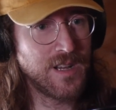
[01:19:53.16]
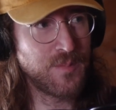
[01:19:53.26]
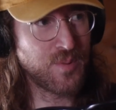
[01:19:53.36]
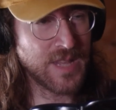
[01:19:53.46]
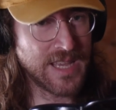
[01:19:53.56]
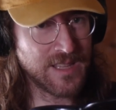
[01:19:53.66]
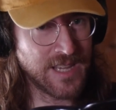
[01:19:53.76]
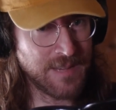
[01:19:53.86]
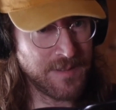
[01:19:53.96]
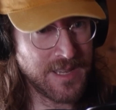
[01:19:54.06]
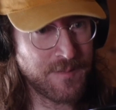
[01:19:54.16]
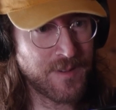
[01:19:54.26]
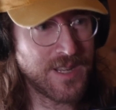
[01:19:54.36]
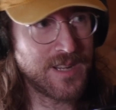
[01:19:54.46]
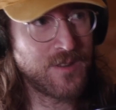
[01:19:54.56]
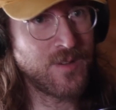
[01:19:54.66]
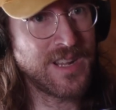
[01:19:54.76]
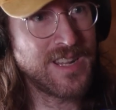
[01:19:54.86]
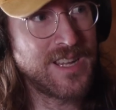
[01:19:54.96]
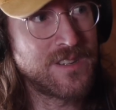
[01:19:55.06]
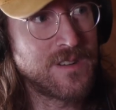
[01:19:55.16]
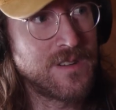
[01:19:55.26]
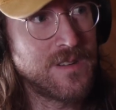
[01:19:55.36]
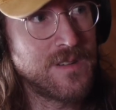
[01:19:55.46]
Blake Lively. Forget Green Lantern.